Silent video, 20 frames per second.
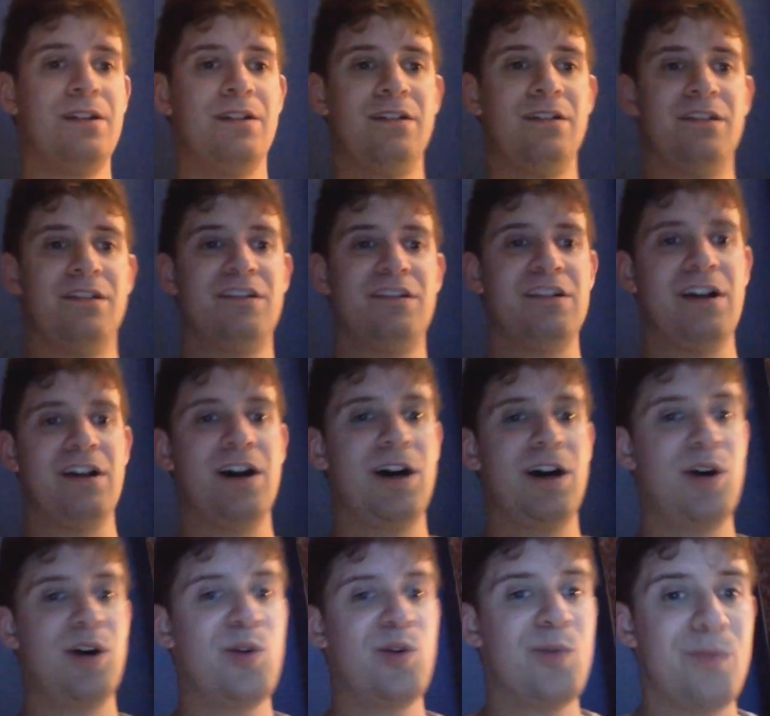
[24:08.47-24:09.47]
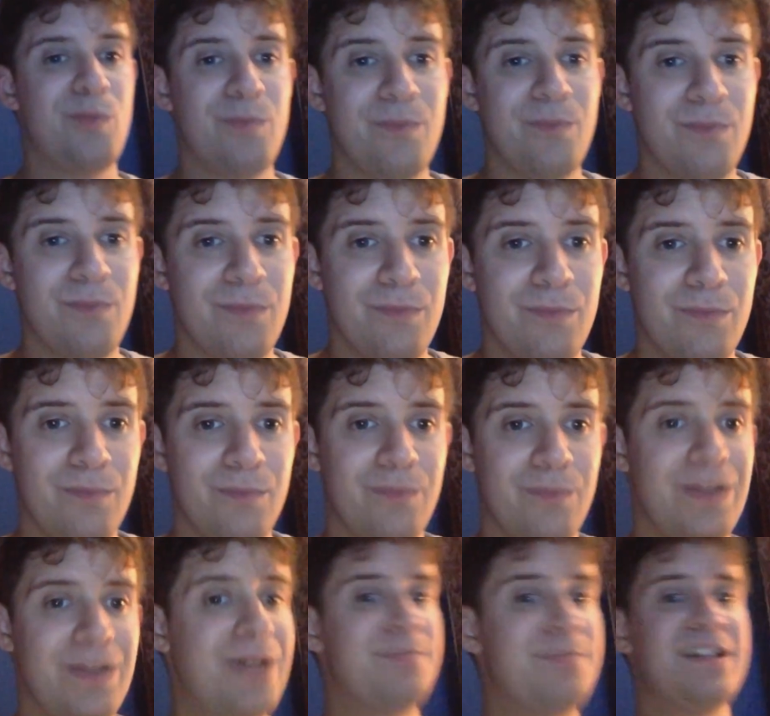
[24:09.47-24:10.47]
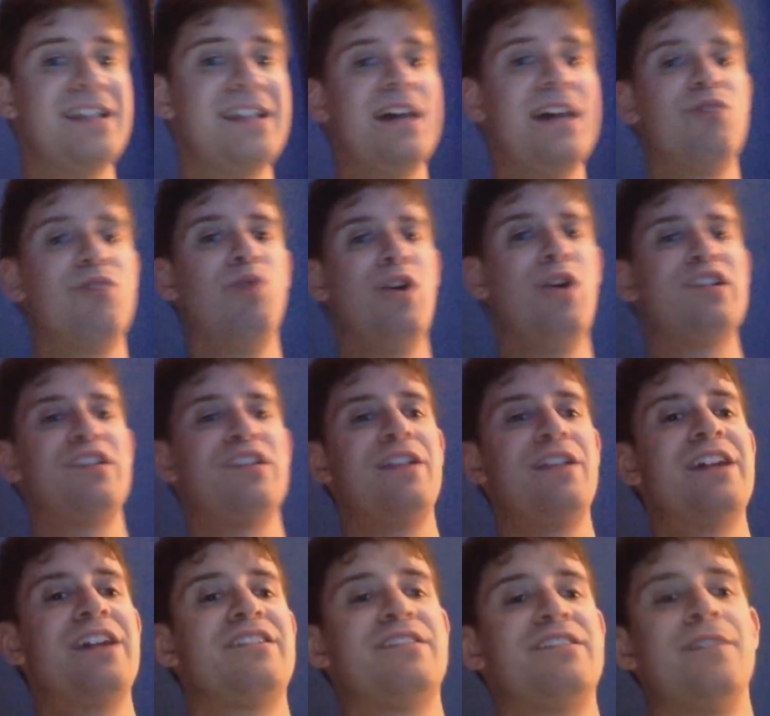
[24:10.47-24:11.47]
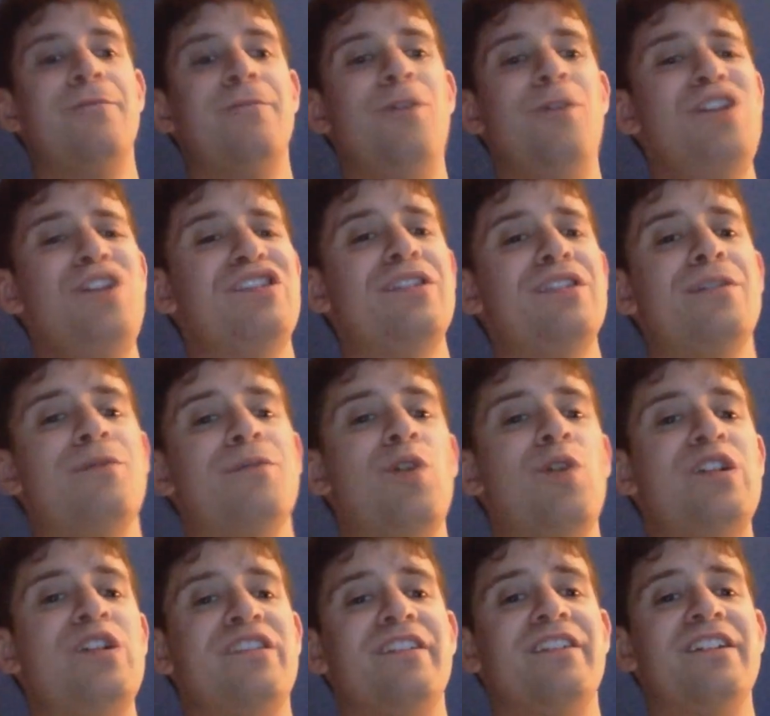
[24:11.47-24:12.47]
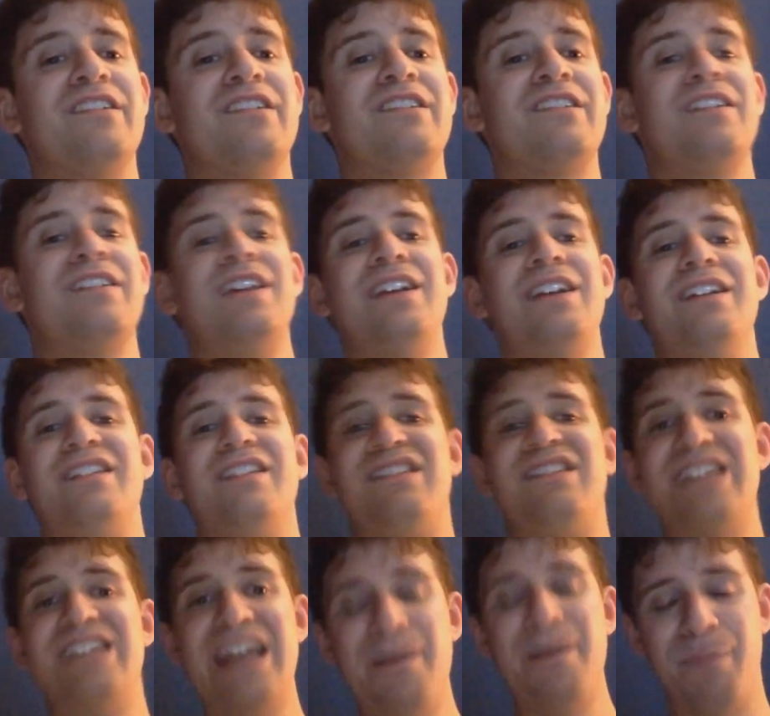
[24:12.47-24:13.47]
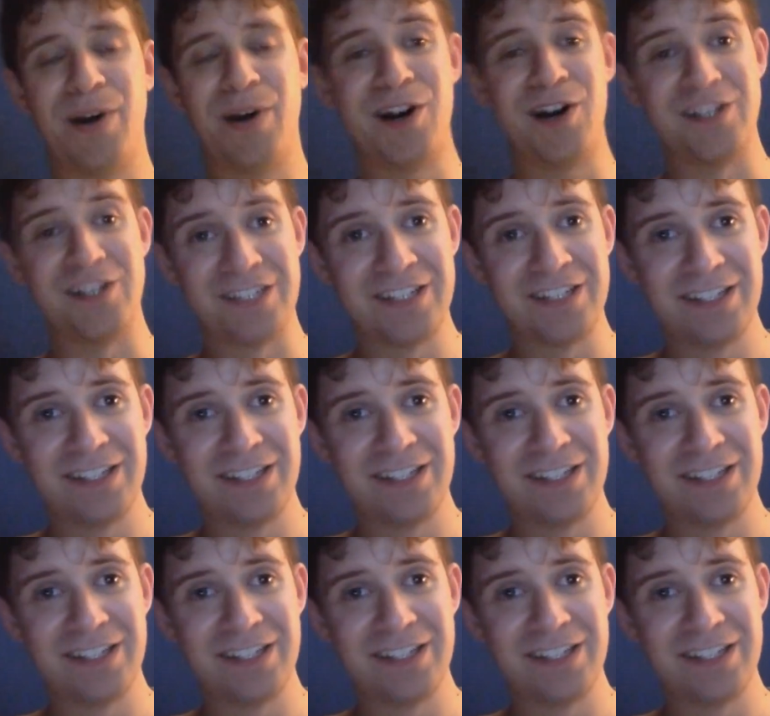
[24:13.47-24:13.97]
So, you know what I'm saying? That Raw selects the voice of the voiceless, CM Punk.